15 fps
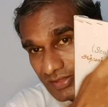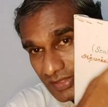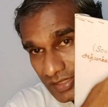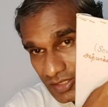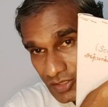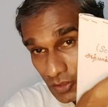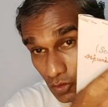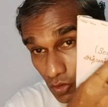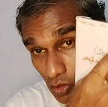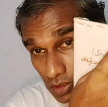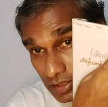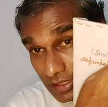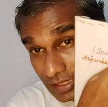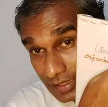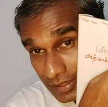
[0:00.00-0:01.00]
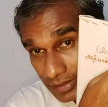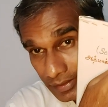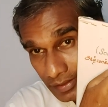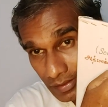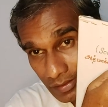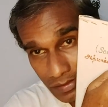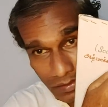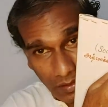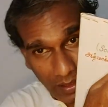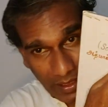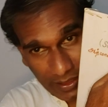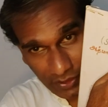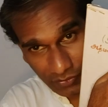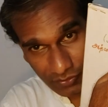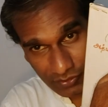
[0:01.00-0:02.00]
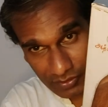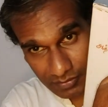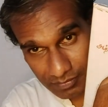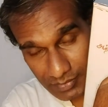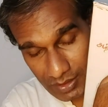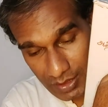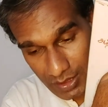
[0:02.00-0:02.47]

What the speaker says: red colored light world. So